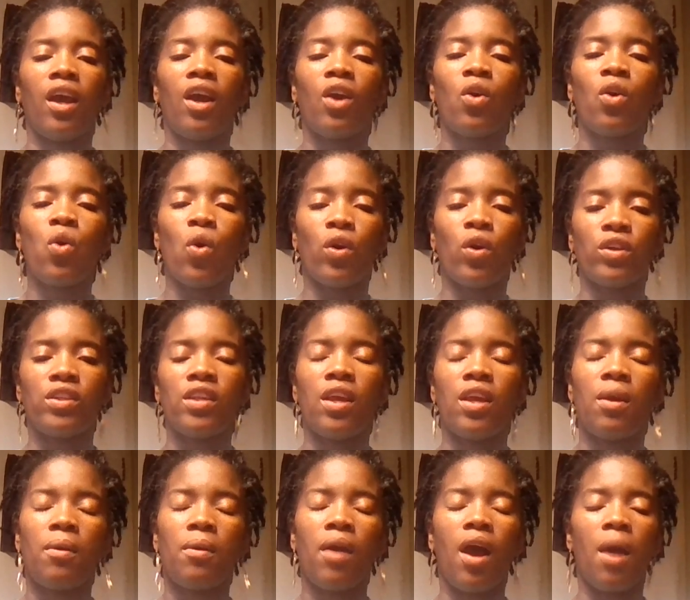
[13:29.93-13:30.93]
course
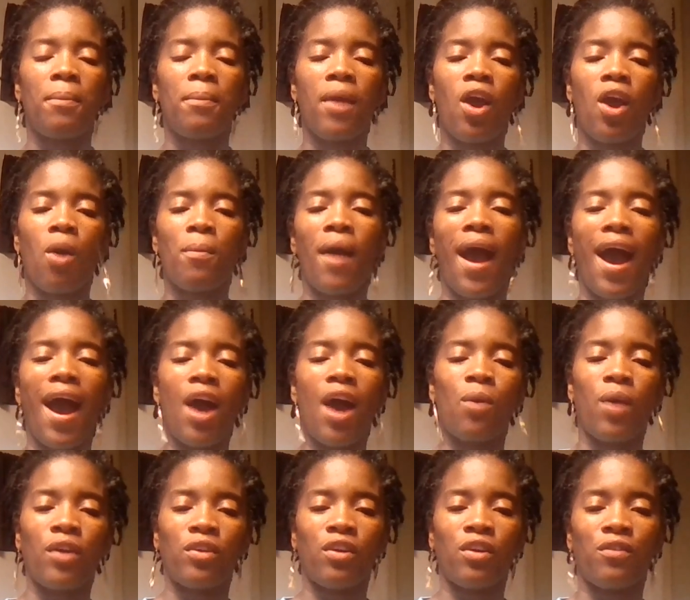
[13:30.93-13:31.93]
held by
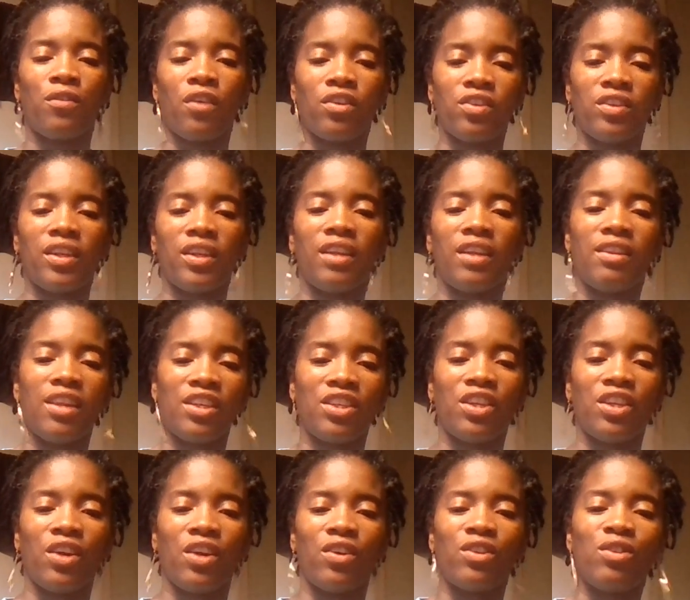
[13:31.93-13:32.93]
Iowa University this
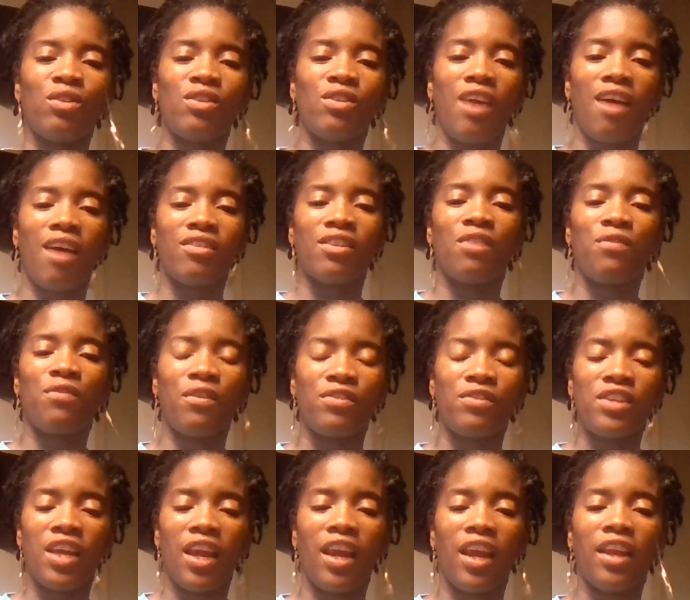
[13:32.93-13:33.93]
year in
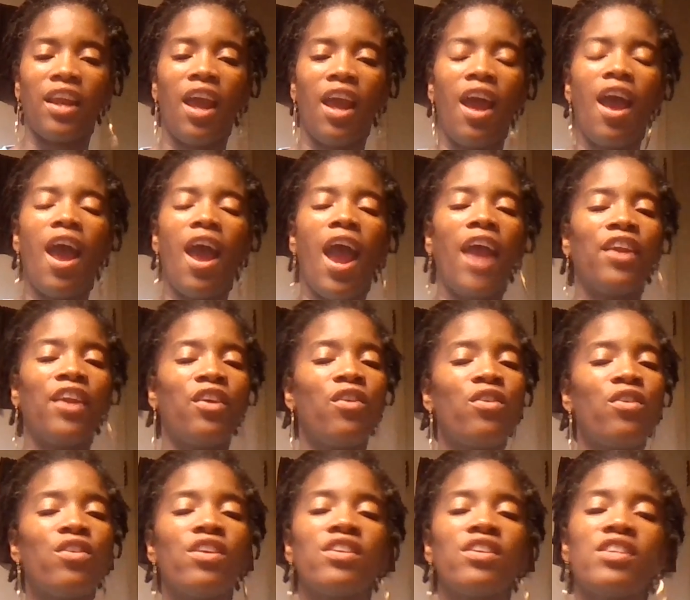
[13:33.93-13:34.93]
2015. And then
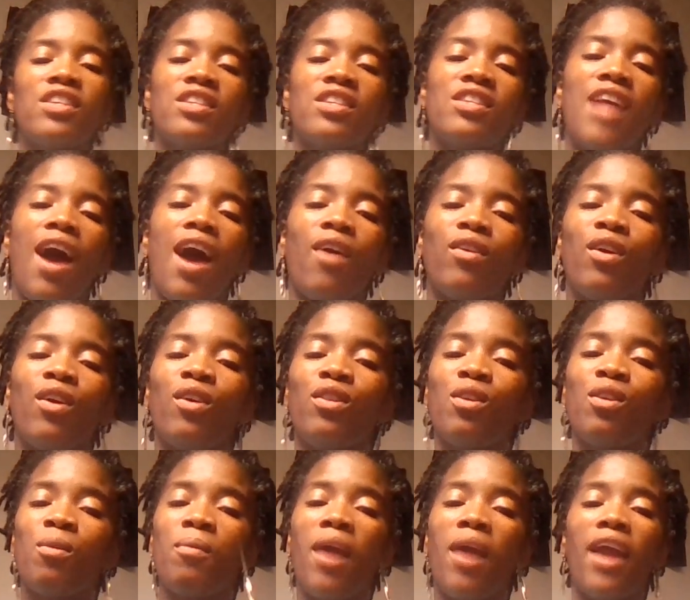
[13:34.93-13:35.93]
you can just download
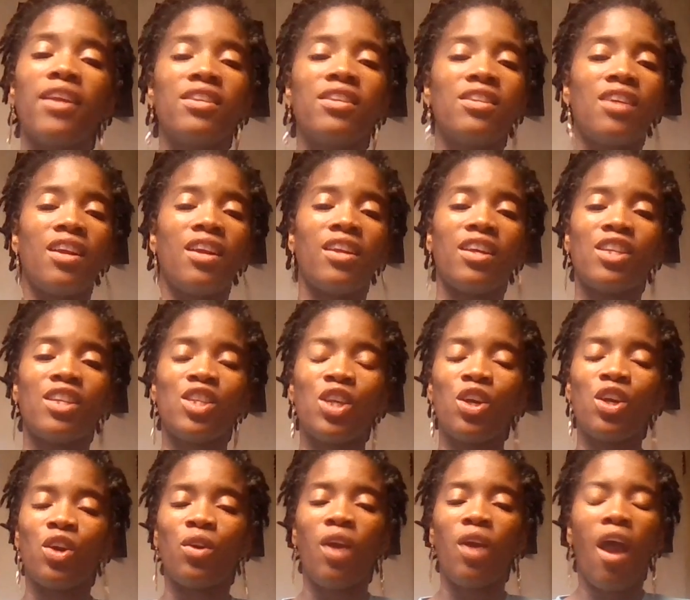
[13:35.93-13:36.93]
them and study it
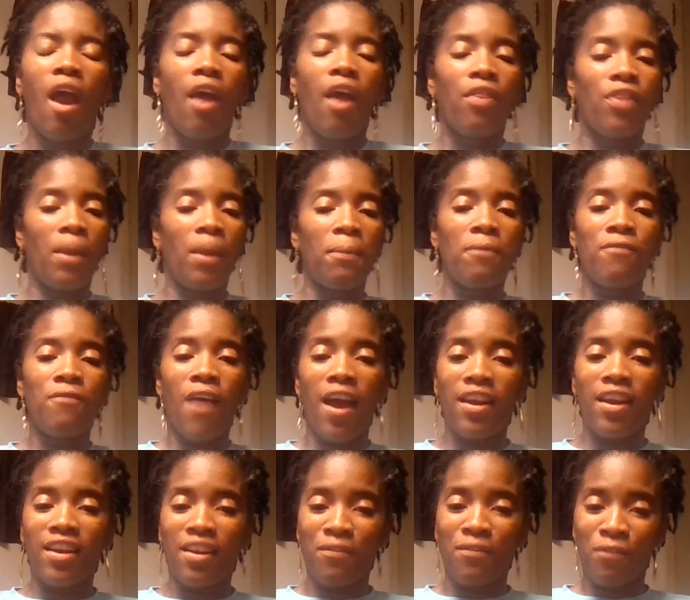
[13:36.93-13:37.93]
too. They
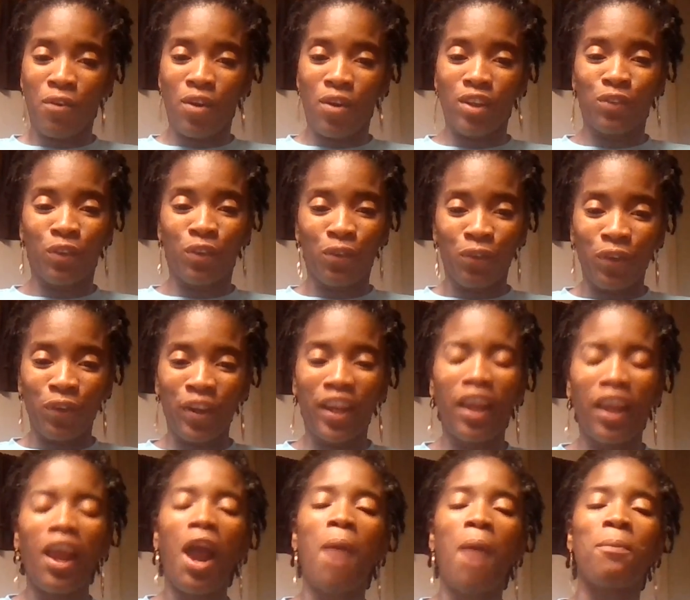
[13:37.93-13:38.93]
provided it for us for
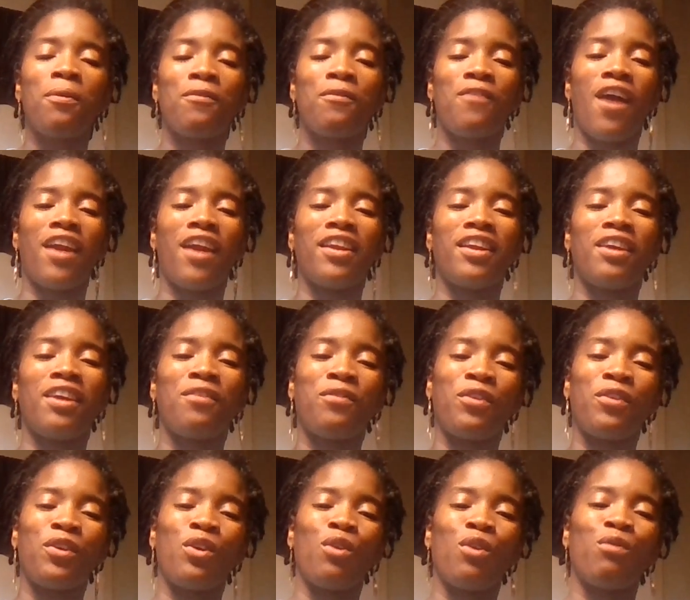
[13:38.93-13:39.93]
free. I'm providing it for
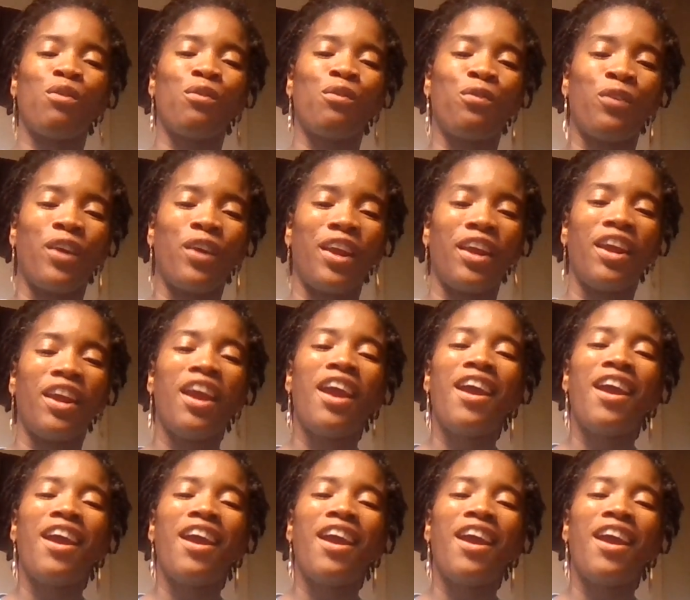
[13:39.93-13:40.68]
you for free